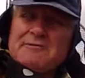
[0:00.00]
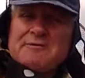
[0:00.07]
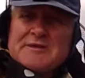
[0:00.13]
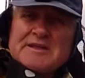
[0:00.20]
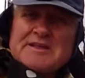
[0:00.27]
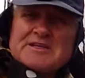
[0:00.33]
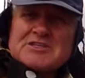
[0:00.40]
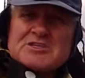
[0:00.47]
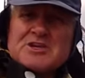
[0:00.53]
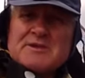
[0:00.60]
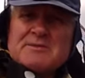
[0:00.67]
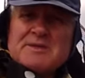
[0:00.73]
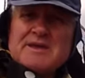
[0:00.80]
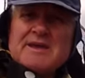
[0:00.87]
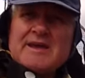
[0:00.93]
definitely this
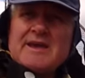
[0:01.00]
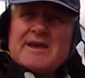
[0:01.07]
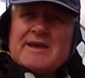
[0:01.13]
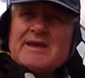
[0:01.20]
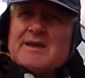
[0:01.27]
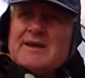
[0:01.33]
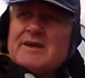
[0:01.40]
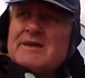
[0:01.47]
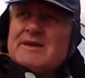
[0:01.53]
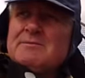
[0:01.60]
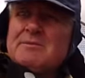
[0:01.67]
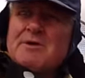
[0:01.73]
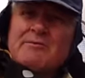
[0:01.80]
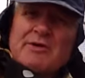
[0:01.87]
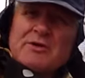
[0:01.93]
time of year,
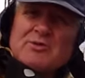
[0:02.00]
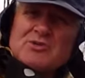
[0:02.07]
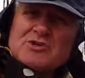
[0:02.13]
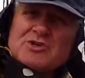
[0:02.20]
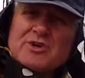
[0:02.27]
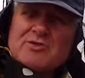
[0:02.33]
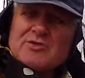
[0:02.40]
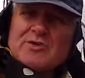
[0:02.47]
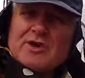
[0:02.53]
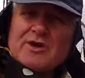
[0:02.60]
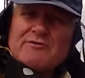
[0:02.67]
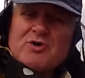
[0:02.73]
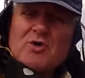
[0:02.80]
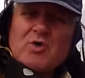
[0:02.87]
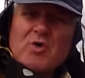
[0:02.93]
my records show
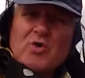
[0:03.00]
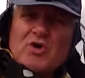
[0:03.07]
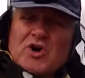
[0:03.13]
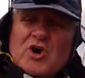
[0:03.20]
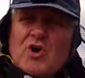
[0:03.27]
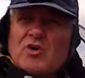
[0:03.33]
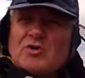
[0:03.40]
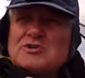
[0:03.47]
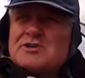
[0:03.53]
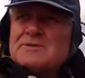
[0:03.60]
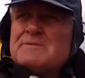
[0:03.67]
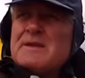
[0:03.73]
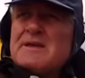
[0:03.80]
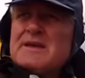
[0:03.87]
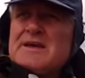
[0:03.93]
that I've caught
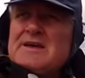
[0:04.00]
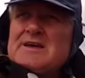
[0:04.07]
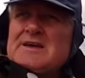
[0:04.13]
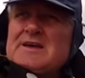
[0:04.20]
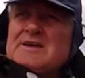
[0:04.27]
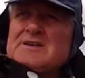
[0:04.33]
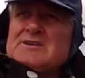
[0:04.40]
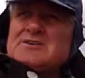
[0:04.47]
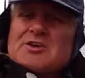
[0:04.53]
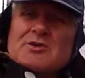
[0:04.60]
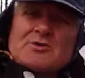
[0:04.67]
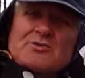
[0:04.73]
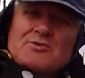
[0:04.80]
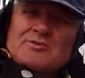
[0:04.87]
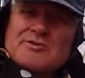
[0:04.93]
cod.
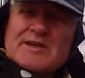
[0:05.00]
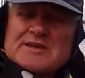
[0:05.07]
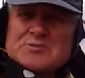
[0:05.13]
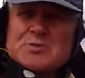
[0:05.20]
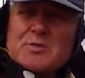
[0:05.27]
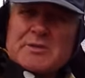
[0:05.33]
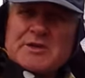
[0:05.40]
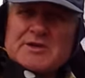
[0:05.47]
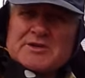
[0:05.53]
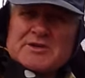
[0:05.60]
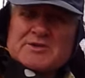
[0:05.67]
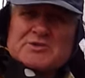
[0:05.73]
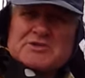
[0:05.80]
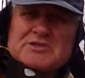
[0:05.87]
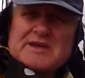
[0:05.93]
So that's what we're
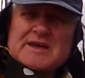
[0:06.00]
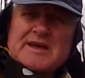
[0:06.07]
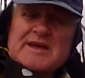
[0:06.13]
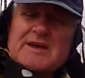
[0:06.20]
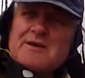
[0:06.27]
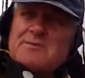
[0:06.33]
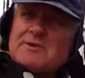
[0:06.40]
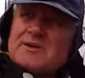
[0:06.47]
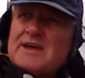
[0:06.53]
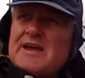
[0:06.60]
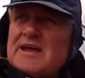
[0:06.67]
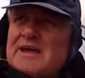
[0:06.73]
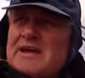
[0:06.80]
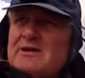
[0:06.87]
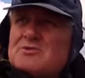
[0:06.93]
going to do today. I'm
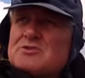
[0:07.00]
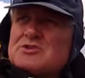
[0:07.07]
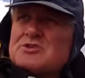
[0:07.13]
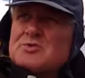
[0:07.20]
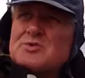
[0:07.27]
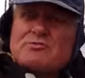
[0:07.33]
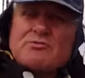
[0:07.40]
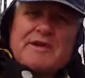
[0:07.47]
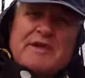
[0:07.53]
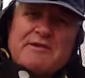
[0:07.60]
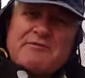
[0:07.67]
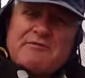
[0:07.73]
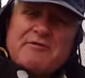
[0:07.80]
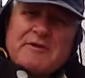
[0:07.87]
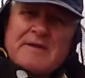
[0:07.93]
going to head out to a
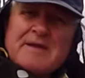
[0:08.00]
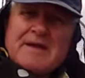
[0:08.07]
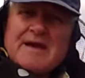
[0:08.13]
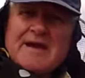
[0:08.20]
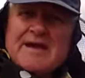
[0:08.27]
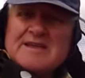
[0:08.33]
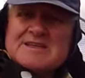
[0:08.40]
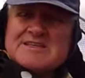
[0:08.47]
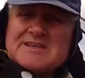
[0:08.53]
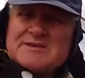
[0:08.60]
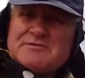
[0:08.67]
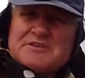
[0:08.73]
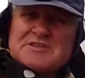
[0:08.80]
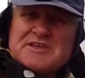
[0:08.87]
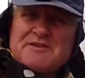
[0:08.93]
reef and
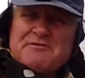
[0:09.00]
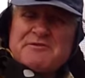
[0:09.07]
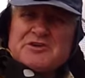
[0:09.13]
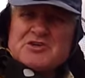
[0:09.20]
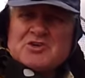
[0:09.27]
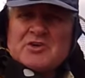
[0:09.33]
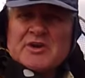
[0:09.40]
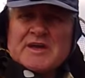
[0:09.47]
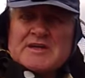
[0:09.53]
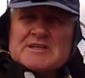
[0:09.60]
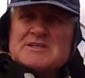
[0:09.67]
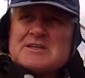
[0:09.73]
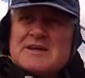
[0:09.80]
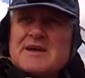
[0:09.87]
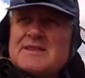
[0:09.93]
see if there's any fish on
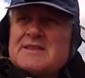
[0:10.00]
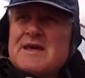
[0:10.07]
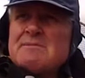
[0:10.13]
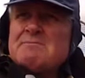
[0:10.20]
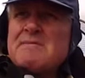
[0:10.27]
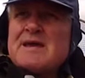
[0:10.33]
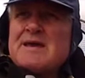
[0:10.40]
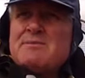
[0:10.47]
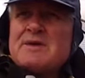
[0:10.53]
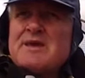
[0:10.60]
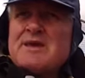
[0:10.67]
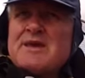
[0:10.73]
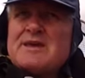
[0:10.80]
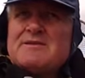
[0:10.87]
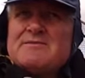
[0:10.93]
it, and then
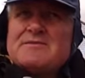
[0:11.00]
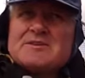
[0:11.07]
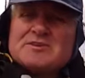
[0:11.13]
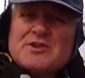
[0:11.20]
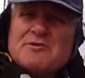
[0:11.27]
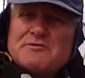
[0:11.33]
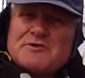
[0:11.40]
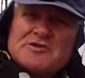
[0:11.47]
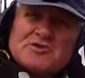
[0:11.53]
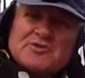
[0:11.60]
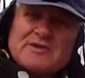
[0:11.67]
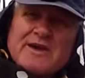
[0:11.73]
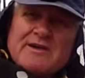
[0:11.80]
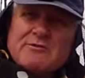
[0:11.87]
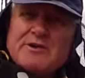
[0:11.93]
maybe if there's no
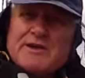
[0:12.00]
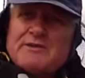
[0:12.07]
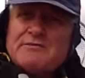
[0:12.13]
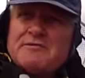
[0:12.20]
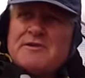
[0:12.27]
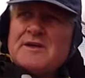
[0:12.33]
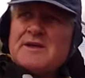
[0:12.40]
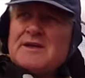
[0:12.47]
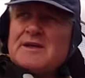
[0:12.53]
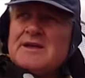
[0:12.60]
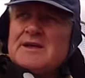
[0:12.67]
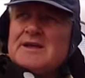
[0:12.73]
fish on that reef,